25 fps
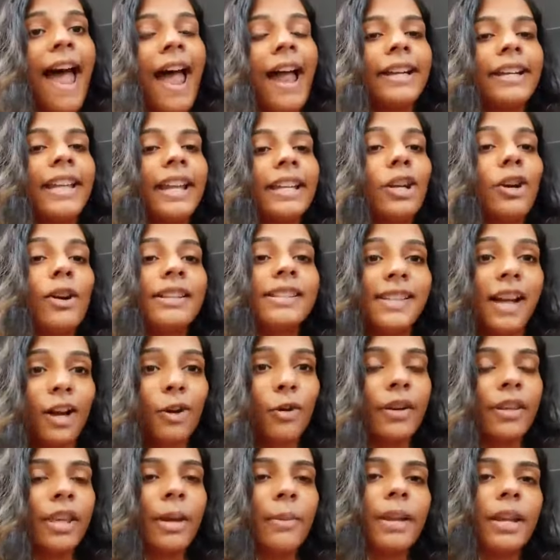and then he got
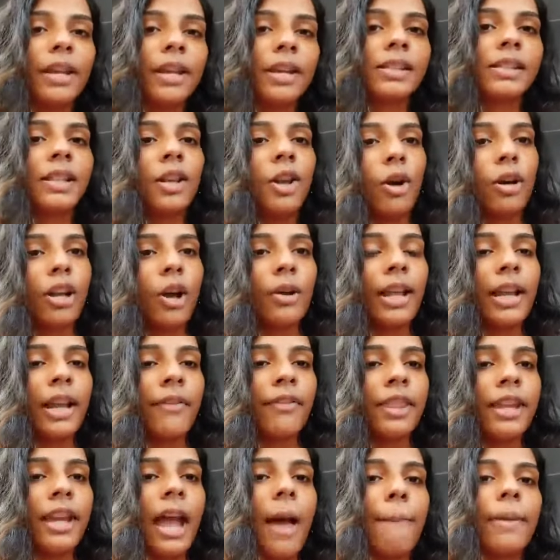stuck over there because the lockdown and
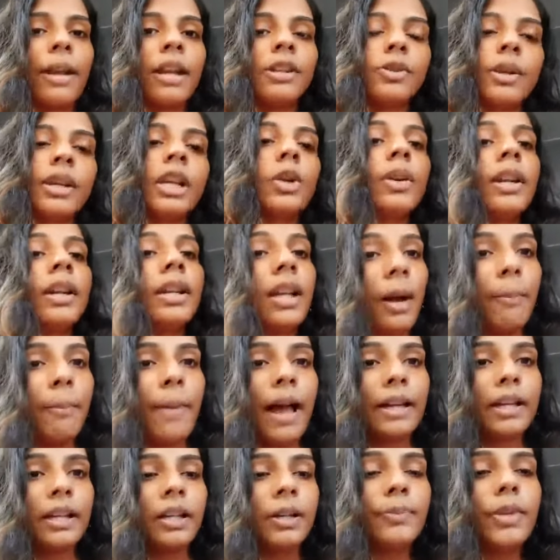everything happened, so he couldn't come
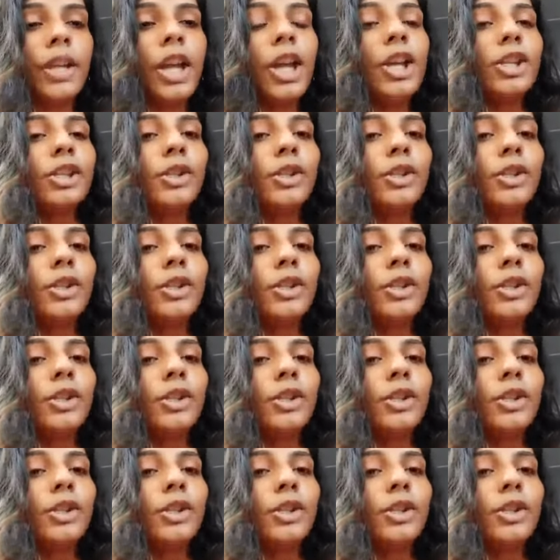back here.